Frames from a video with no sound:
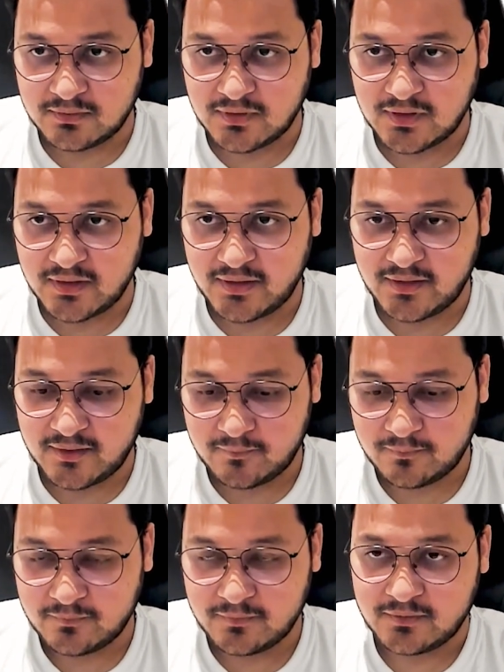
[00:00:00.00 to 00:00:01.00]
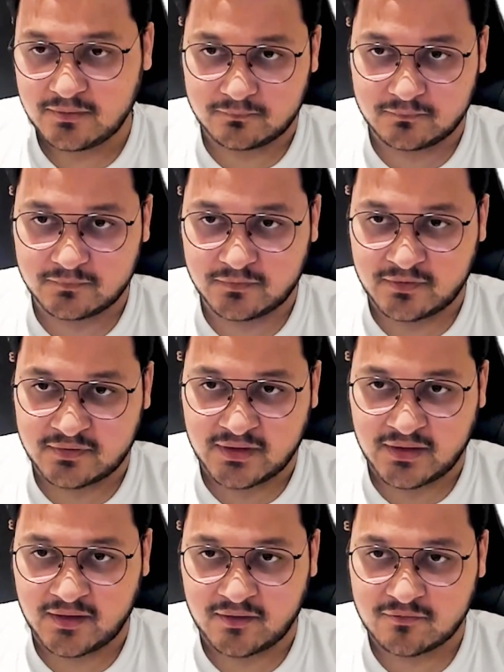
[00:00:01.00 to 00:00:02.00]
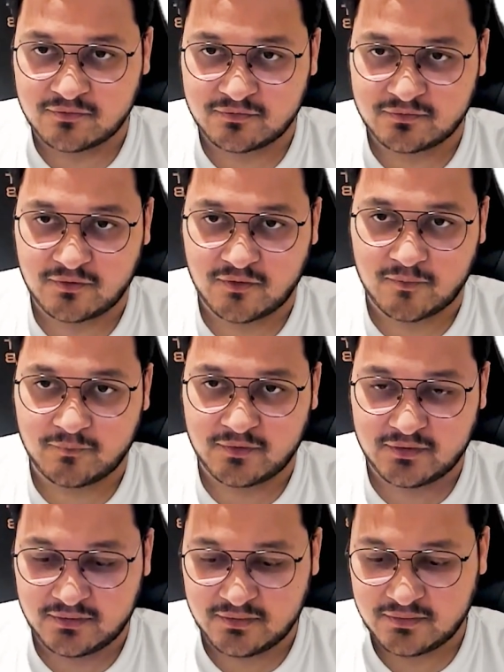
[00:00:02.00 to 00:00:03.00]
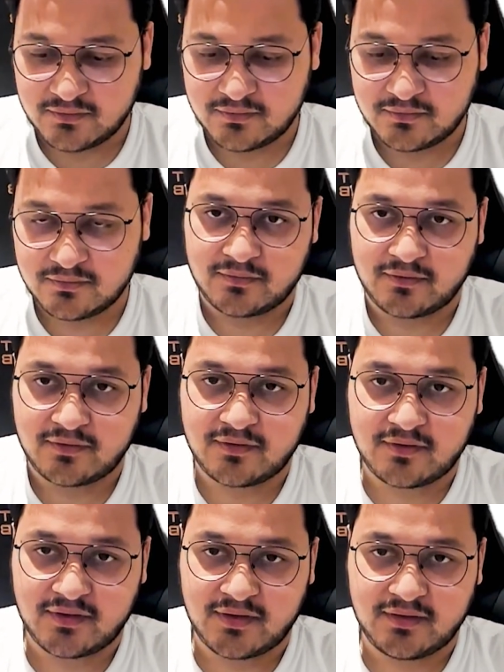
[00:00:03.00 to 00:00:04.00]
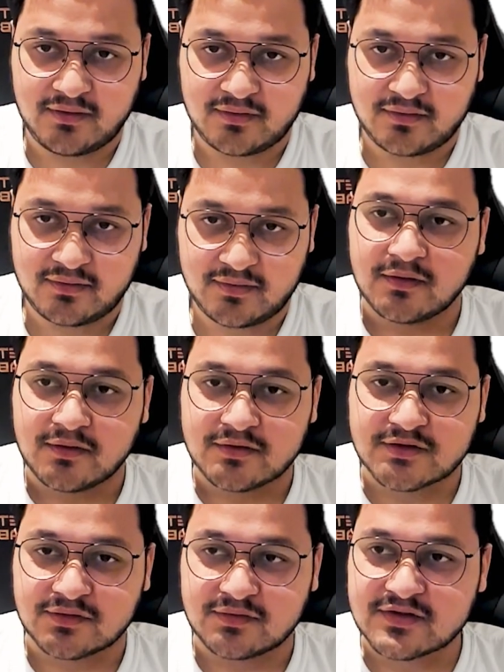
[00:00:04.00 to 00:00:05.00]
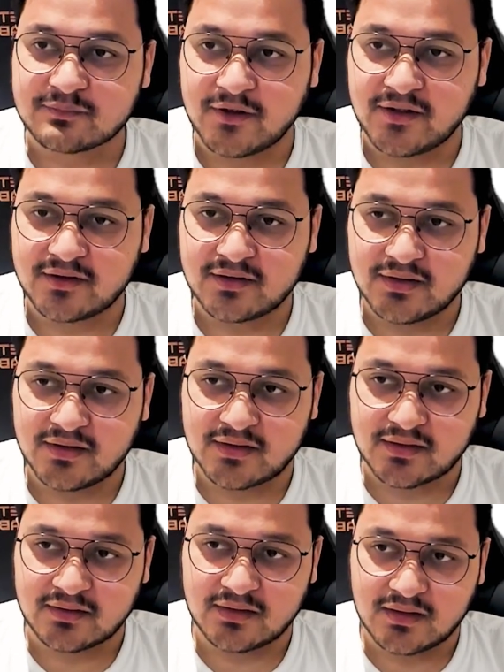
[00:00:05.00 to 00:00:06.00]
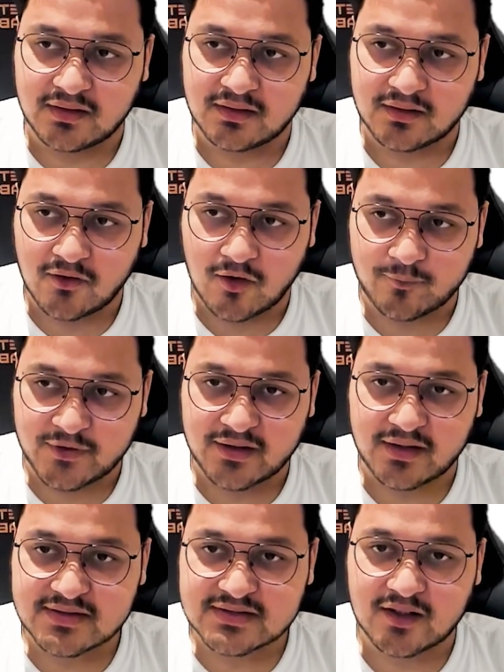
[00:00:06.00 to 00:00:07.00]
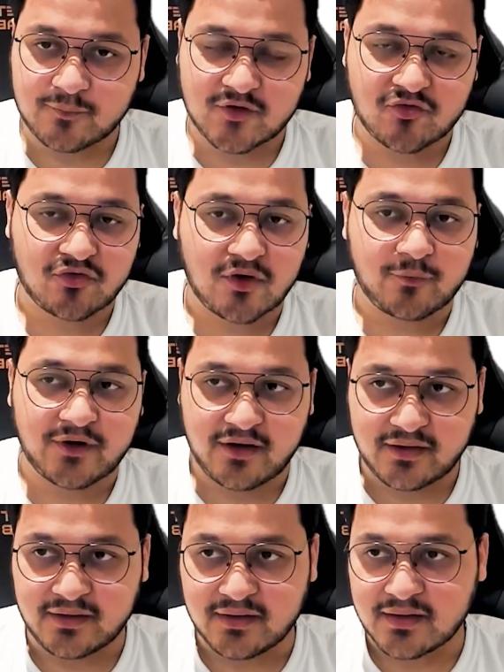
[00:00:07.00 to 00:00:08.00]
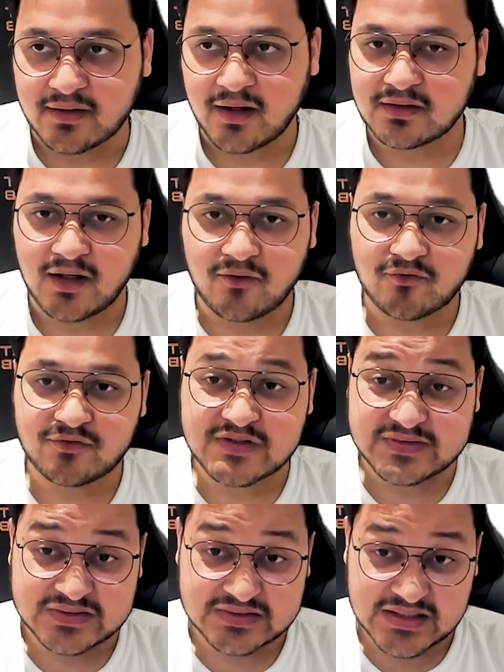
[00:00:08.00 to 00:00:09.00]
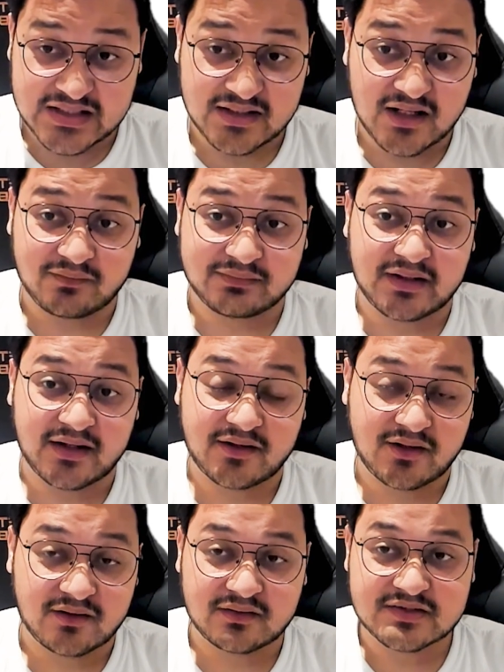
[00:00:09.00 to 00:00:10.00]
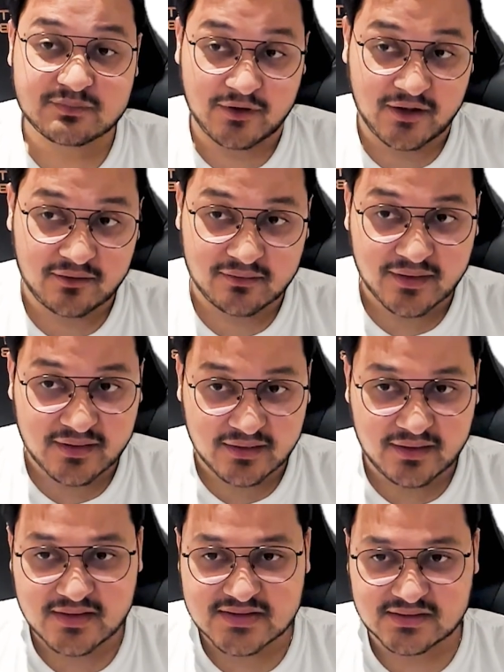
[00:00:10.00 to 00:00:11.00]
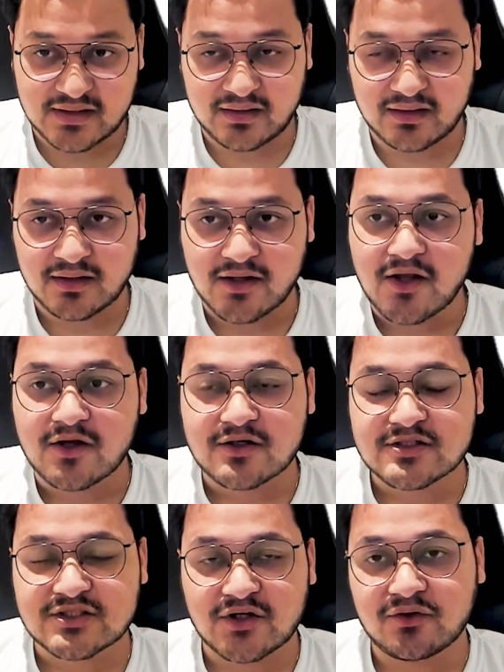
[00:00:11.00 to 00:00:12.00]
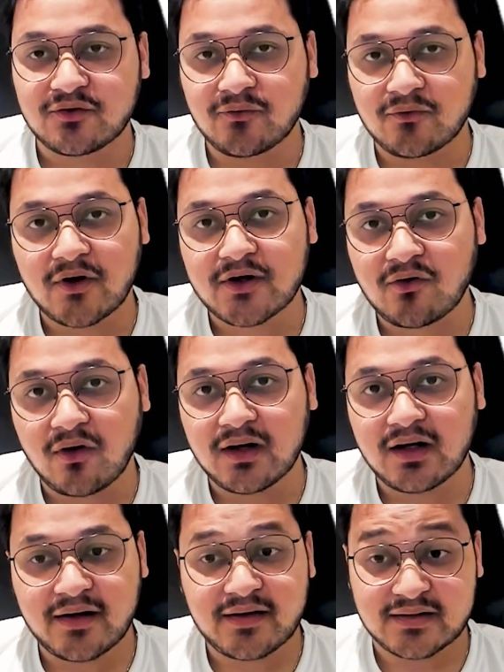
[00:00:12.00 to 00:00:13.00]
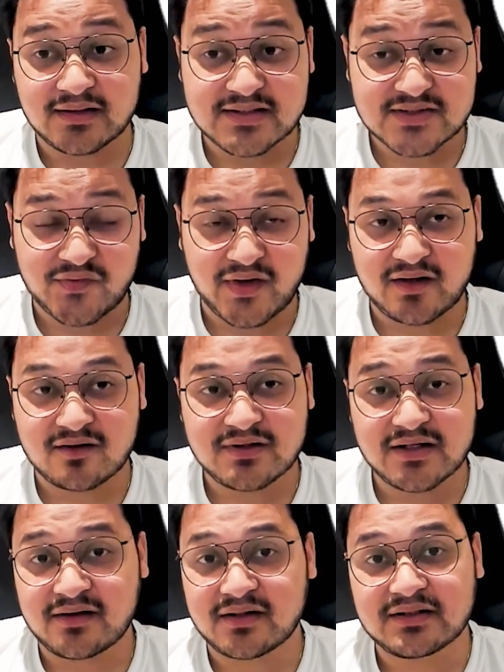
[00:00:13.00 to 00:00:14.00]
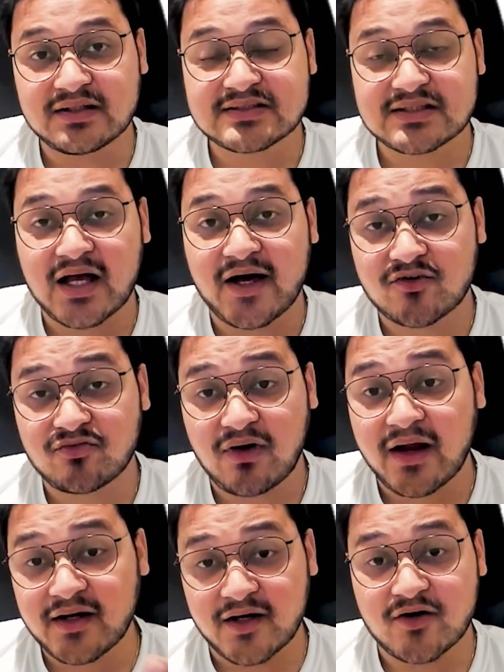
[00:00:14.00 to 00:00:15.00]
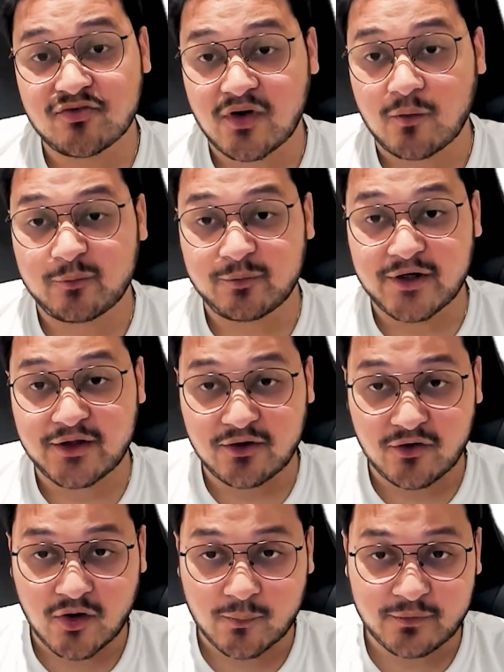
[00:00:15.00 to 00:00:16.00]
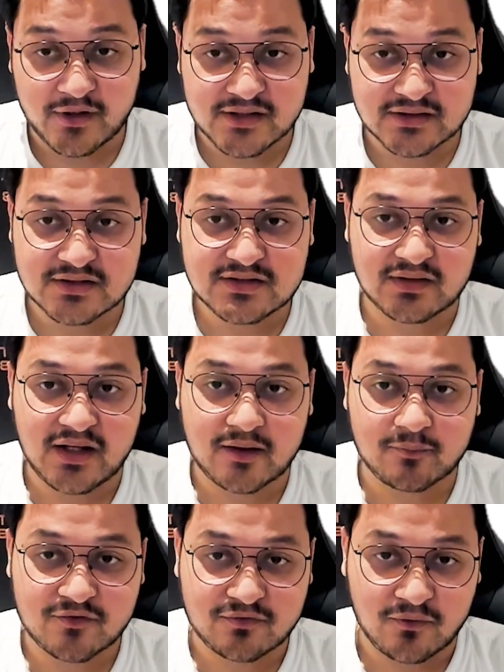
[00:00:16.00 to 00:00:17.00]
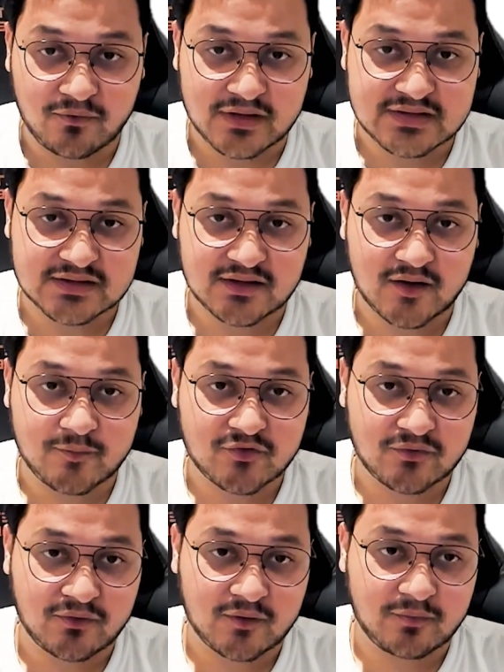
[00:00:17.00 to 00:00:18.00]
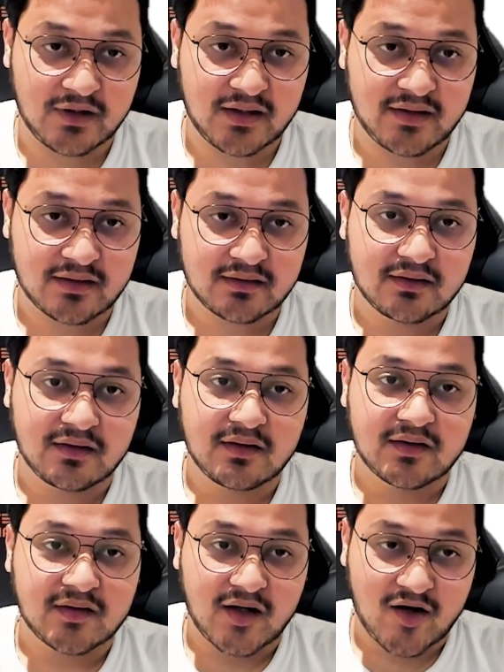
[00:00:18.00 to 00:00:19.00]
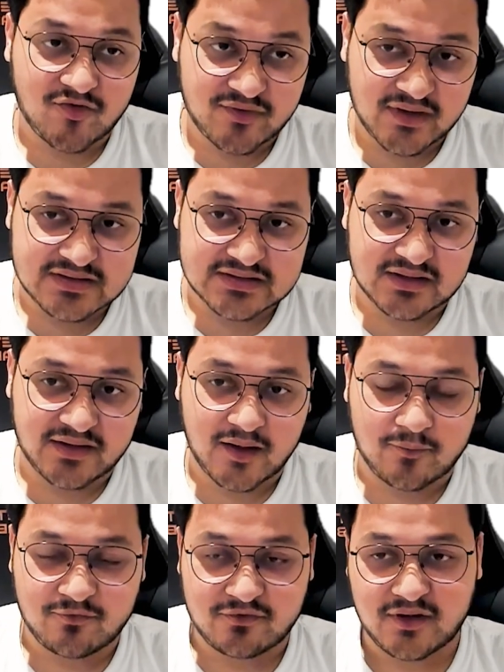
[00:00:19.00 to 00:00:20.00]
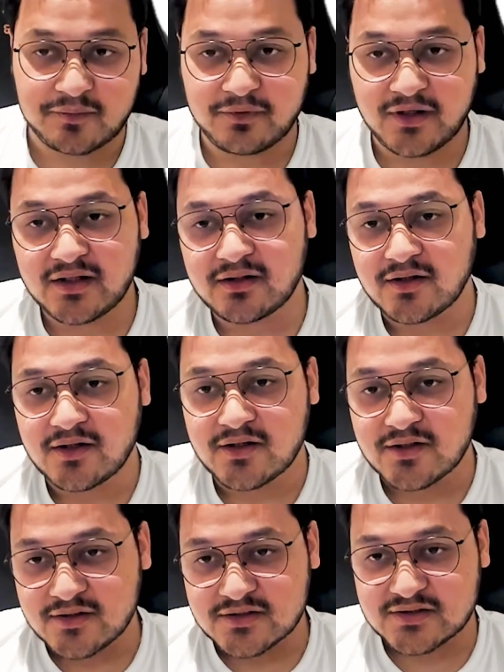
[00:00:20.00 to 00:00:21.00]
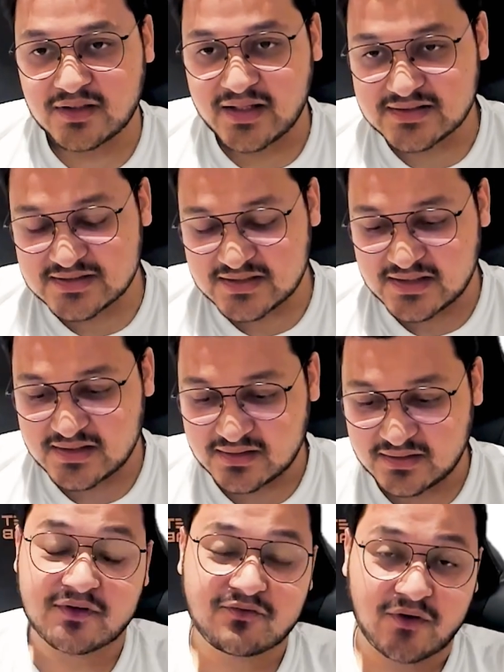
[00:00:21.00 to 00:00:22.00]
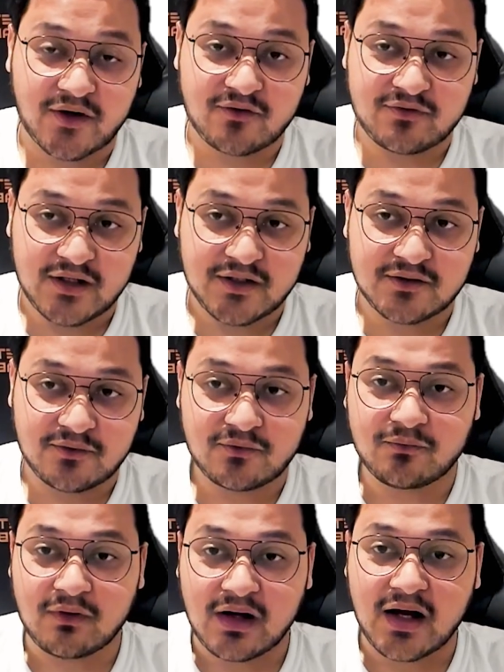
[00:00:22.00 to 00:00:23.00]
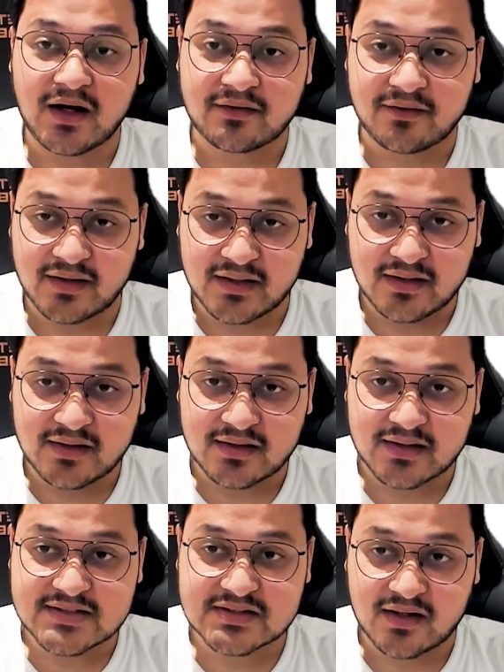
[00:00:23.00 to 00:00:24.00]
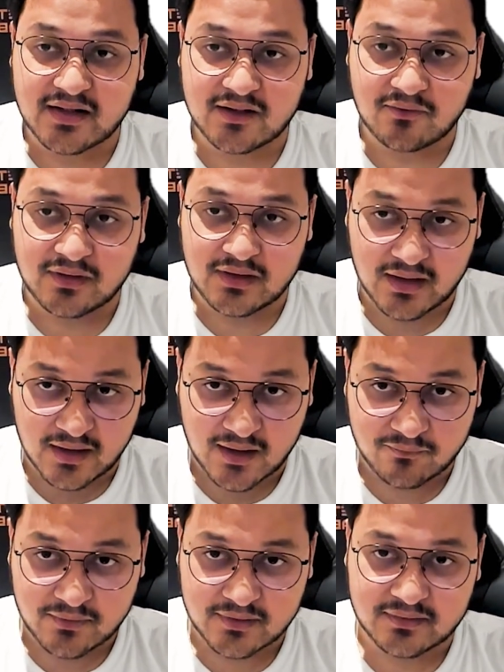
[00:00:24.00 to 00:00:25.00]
I am running from a trigger. So this particular comment is coming from a trigger. How do we see now that this particular trigger is running? So you do not call a trigger straight away. Triggers are fired from a particular operation. So like before insert, before update, after insert, after update. So let's see, what do we need to do? Our trigger is running on account